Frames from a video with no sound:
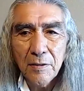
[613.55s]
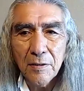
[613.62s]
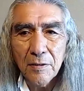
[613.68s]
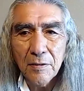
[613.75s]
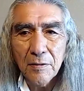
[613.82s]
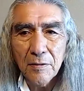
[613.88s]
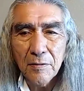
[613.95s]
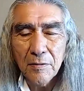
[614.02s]

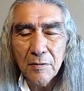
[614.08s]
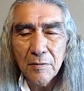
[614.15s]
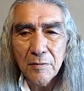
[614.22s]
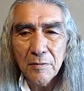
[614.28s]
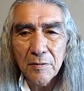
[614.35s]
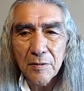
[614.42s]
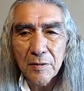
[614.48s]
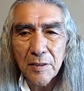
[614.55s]

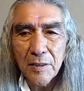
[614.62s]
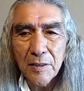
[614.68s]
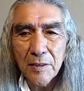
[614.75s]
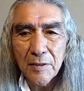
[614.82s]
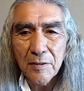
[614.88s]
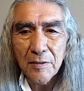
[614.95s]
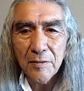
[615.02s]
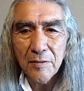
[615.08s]

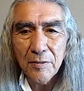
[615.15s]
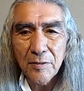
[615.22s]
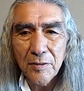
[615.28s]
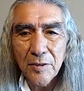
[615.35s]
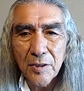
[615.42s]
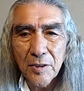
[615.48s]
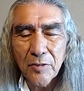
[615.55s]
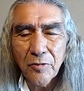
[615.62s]
And
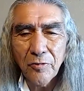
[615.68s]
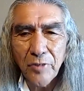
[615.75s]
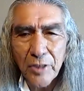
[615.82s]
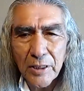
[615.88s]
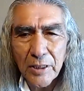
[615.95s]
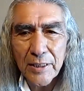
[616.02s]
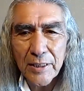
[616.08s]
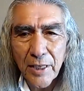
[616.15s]
you're just
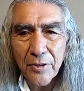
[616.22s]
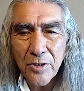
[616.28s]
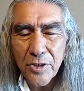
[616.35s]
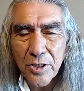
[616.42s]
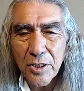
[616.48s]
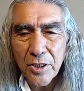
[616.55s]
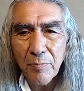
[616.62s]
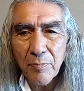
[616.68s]
feeling the
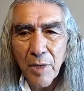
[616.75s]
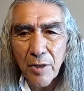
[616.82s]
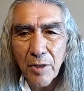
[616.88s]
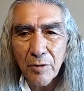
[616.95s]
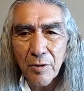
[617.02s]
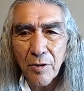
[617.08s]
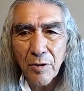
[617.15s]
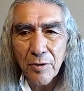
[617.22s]
energy of the Mother
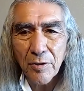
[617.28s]
Earth.